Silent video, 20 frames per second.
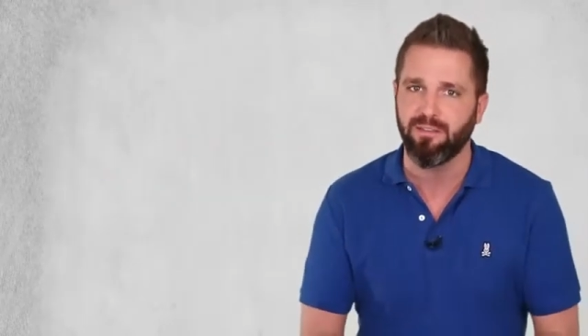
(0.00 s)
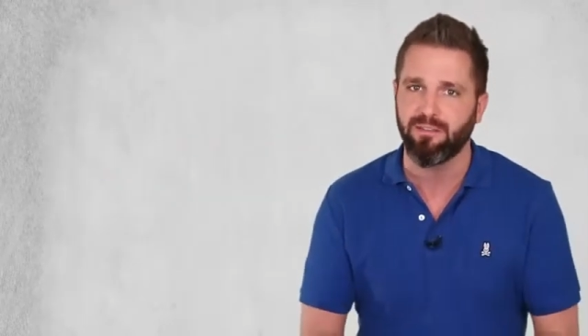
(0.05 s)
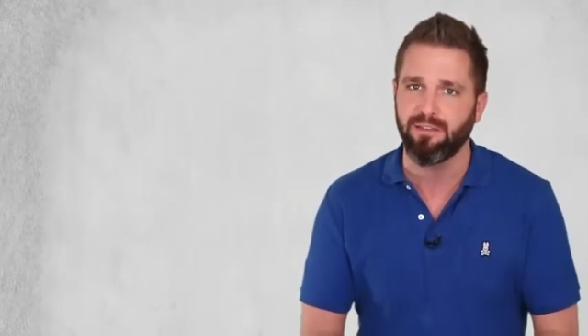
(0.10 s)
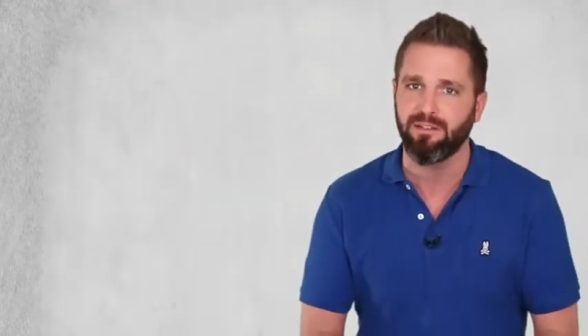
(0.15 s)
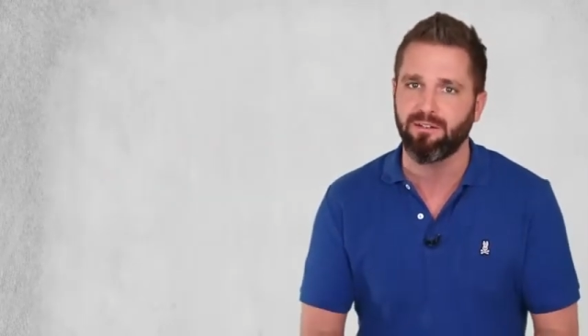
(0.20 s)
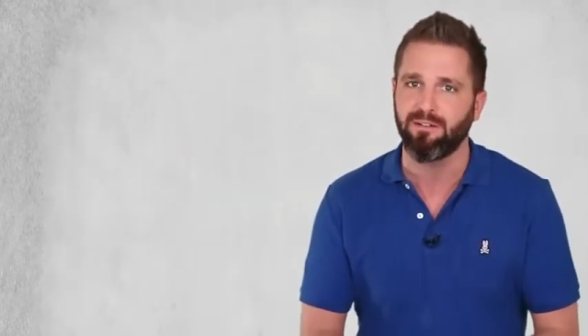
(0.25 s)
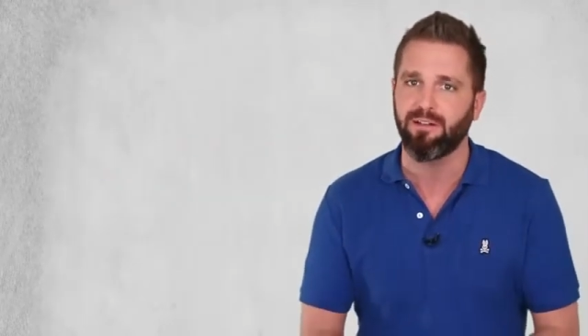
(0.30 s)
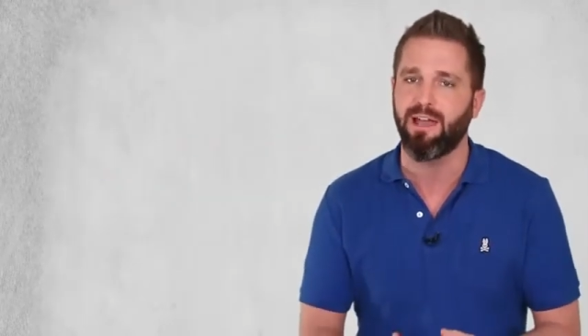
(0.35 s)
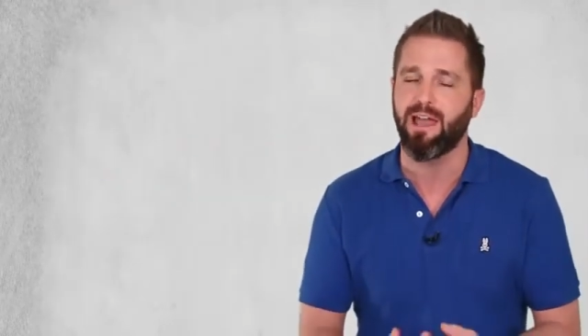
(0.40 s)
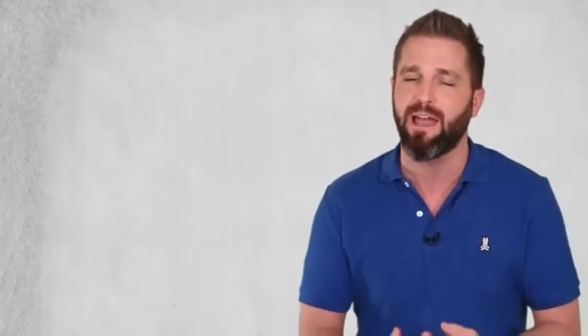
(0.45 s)

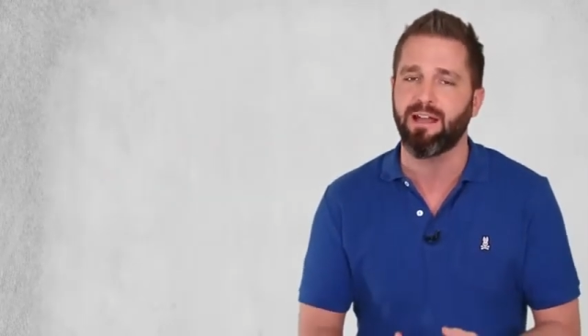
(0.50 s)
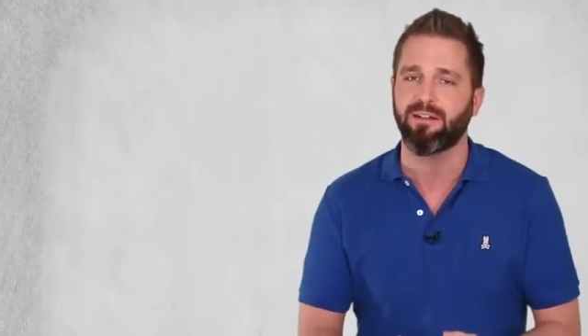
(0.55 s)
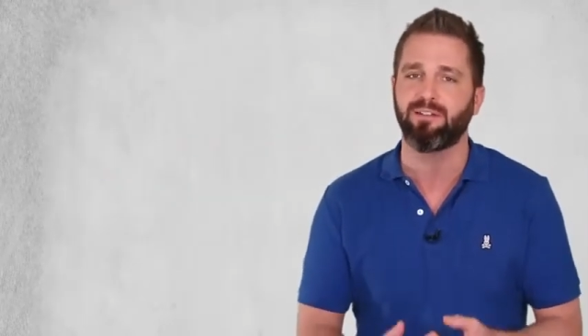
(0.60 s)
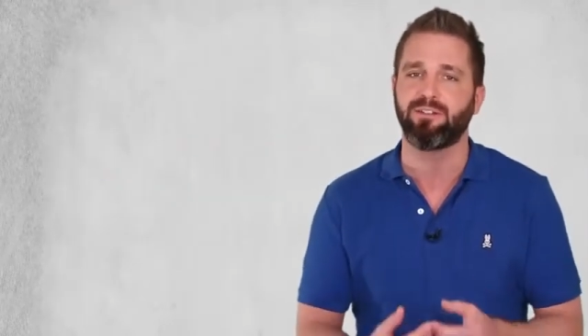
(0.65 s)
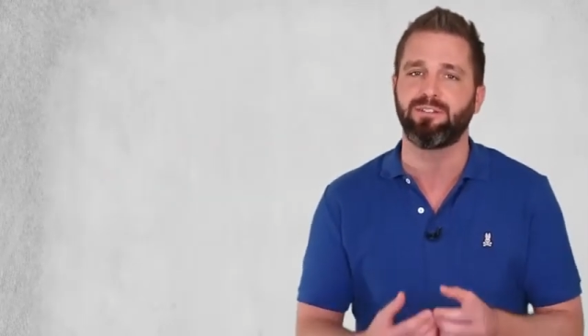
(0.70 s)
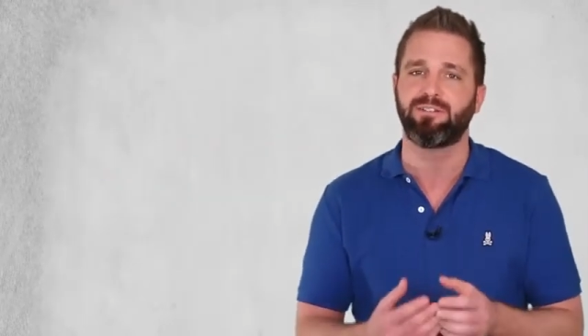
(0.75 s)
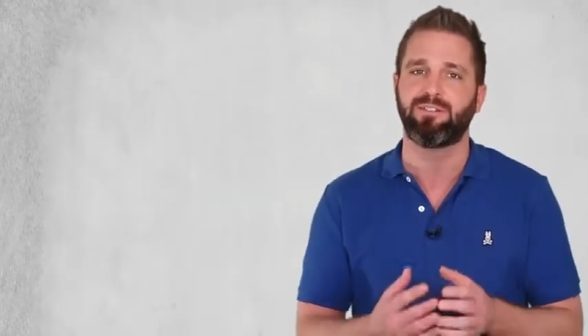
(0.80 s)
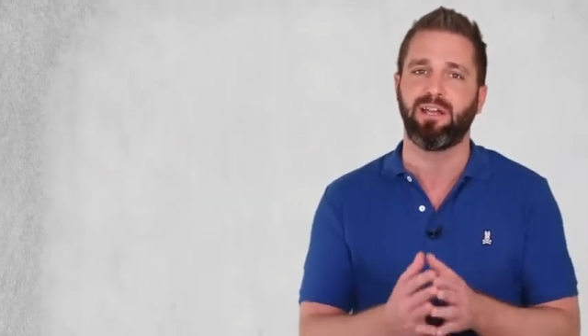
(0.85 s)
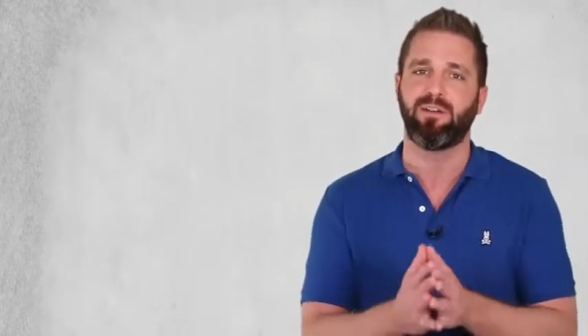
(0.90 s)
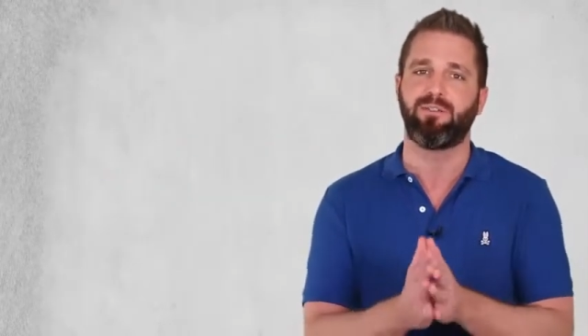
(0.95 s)
then your
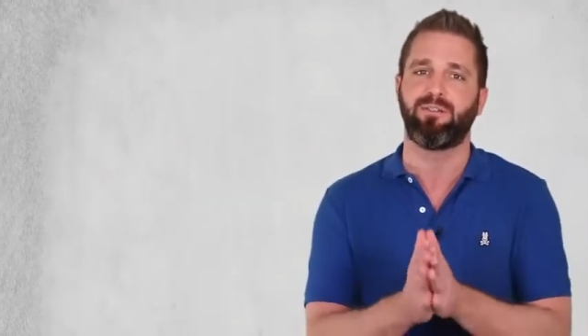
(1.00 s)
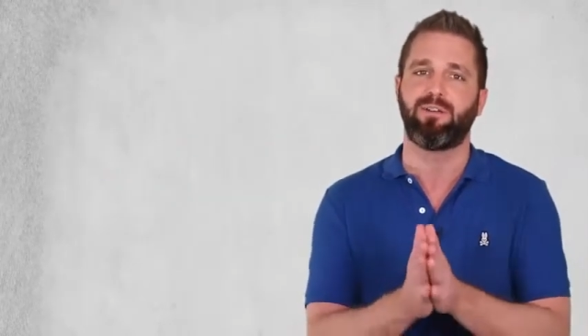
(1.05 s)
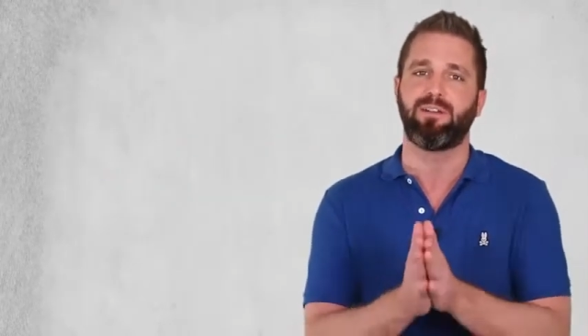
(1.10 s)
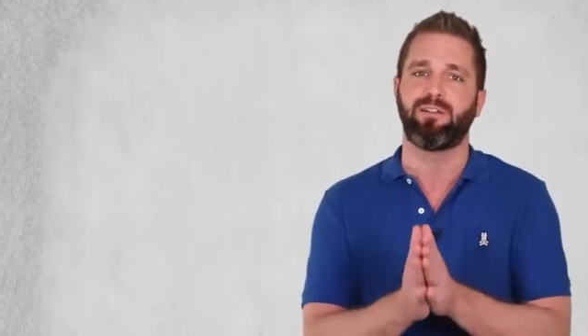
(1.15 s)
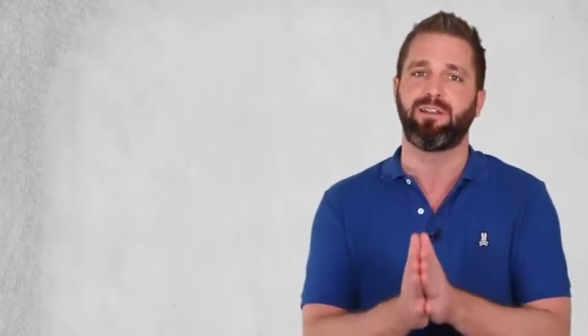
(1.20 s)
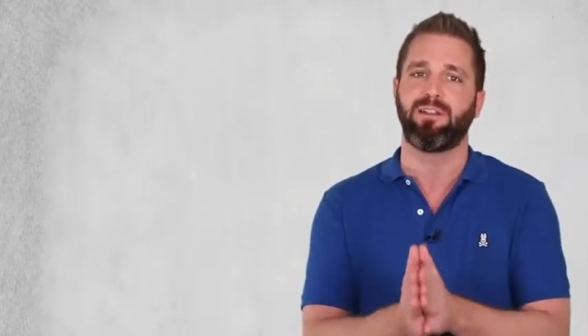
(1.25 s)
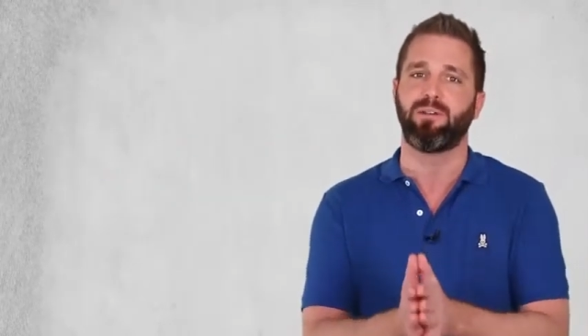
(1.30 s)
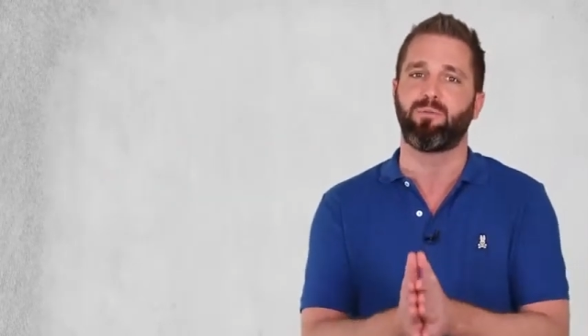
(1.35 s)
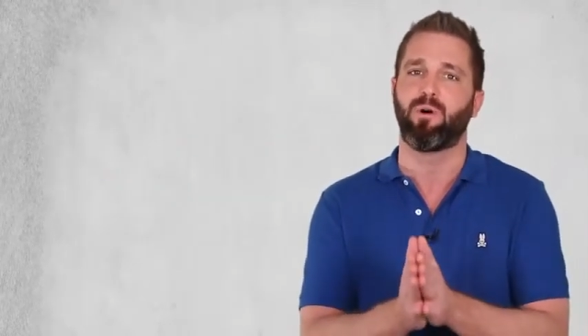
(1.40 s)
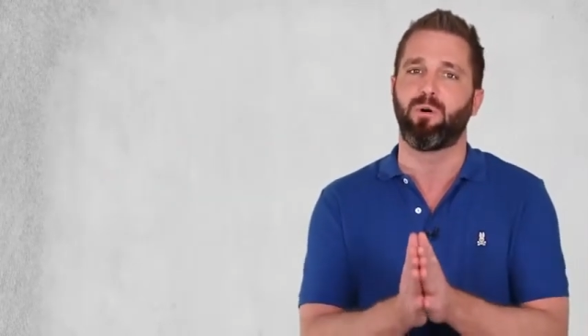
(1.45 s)
actors
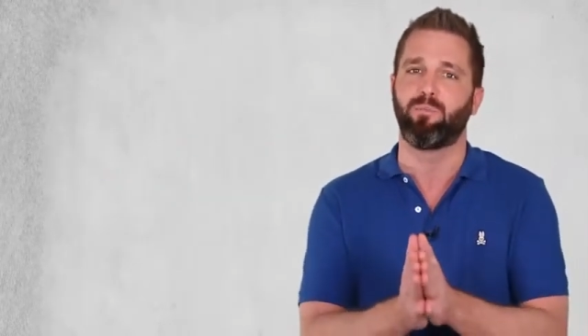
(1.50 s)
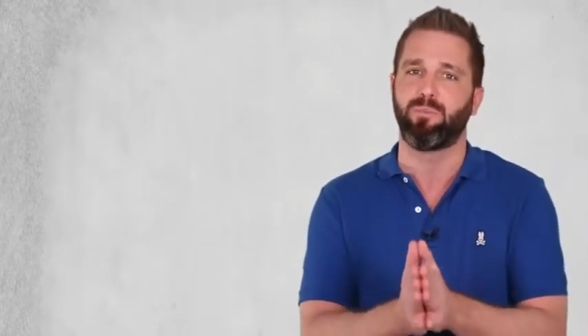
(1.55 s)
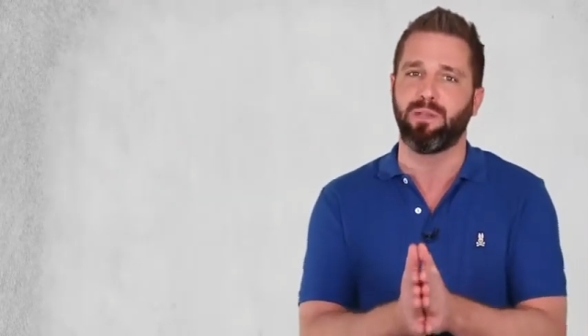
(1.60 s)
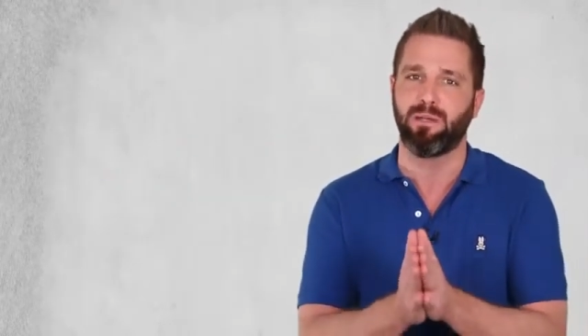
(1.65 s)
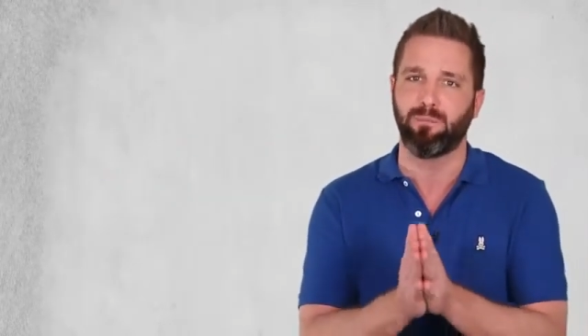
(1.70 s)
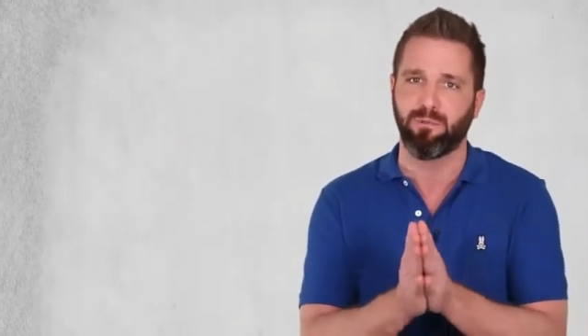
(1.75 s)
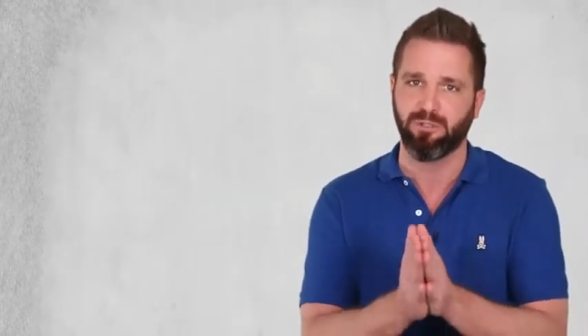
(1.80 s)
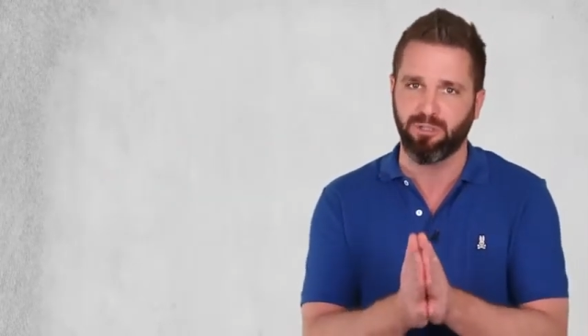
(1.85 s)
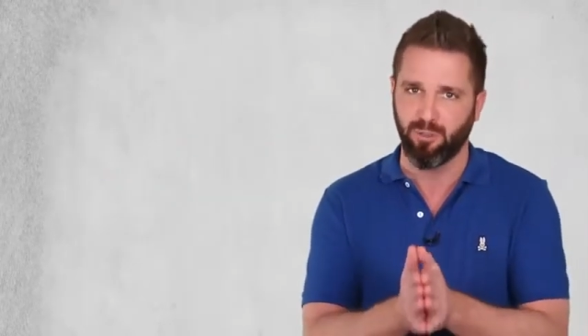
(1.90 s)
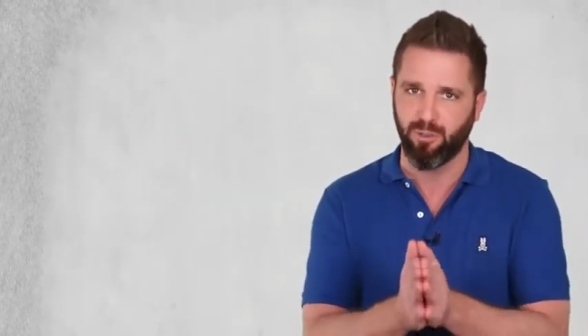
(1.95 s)
definitely won't be
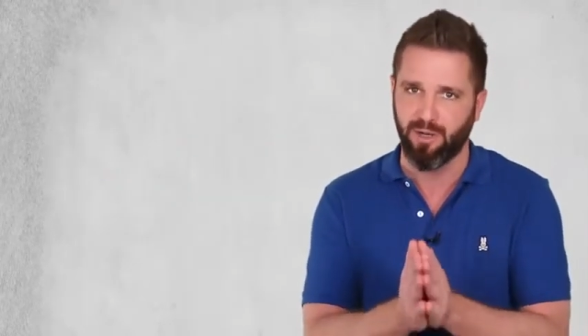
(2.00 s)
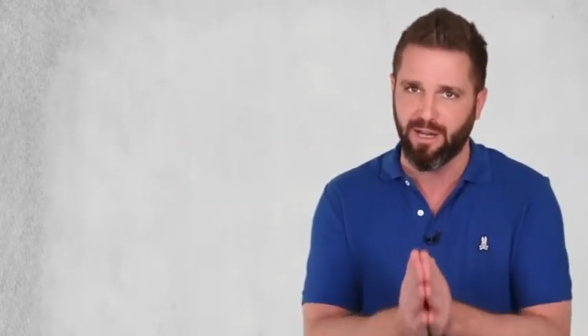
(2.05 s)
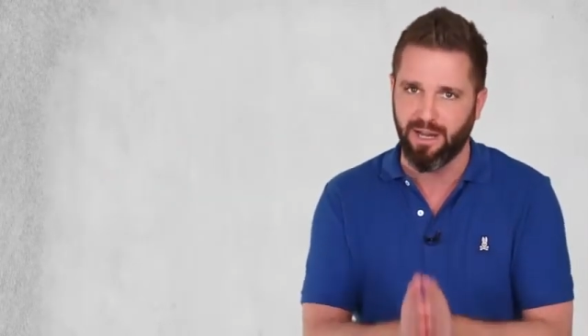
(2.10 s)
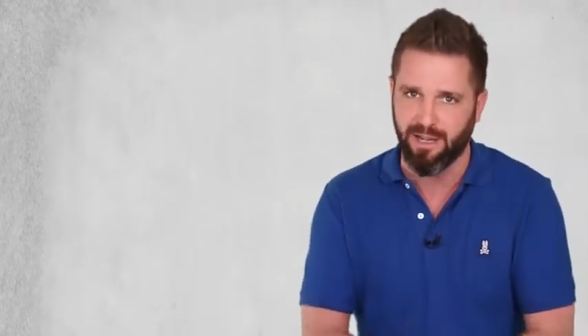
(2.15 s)
able to